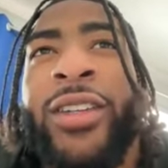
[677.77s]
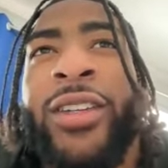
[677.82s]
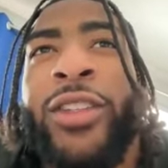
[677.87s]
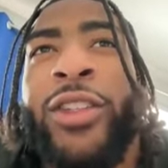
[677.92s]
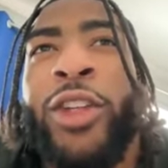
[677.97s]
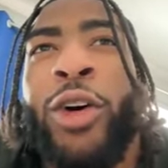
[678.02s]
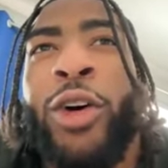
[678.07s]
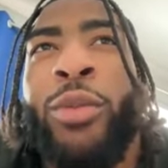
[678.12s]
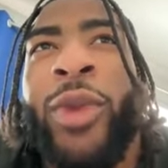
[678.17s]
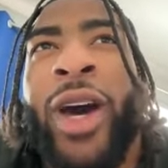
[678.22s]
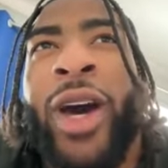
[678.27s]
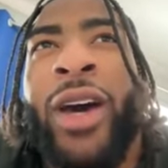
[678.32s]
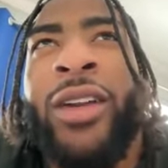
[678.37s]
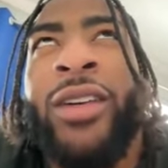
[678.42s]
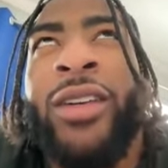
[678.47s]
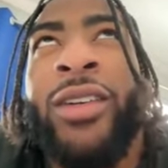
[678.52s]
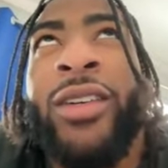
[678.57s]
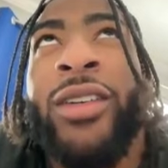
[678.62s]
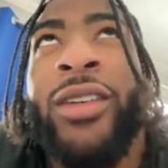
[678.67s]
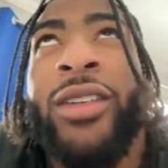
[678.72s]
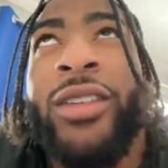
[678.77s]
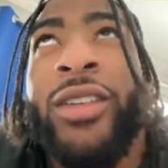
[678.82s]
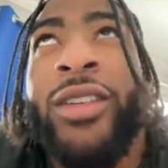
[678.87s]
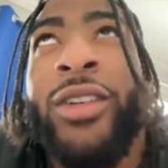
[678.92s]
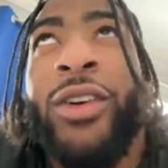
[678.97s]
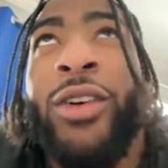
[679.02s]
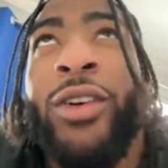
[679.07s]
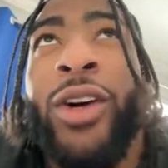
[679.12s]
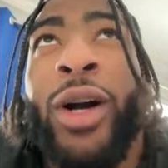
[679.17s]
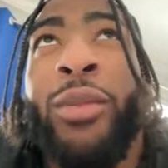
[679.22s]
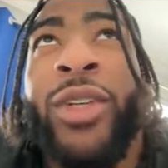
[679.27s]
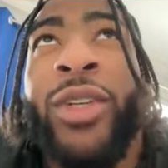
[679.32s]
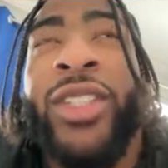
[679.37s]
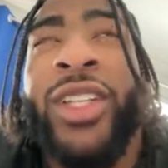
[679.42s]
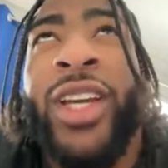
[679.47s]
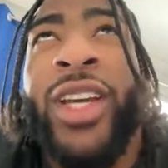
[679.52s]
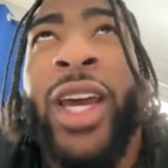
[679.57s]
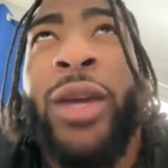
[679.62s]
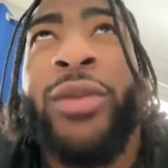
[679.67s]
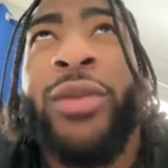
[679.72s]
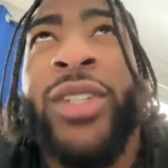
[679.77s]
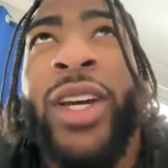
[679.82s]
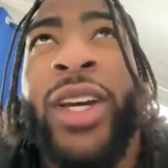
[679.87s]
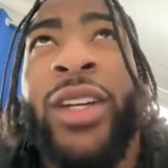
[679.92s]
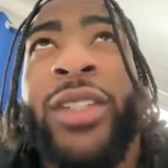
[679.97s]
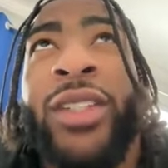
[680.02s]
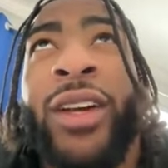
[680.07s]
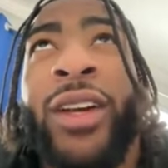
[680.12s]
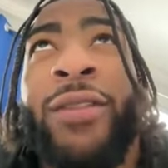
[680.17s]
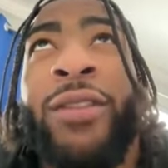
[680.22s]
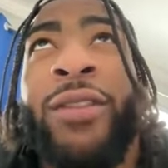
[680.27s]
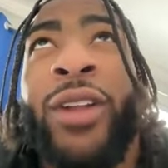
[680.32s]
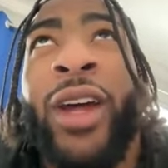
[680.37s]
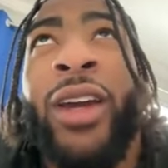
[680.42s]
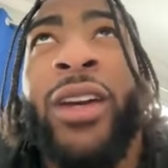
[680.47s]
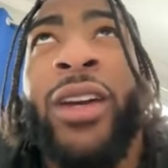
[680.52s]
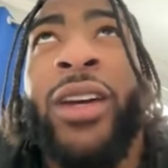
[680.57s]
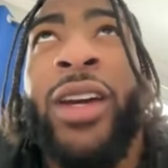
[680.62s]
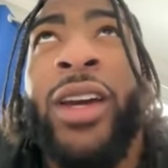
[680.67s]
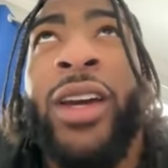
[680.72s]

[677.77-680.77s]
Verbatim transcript: no matter you know how much the game changes, I feel like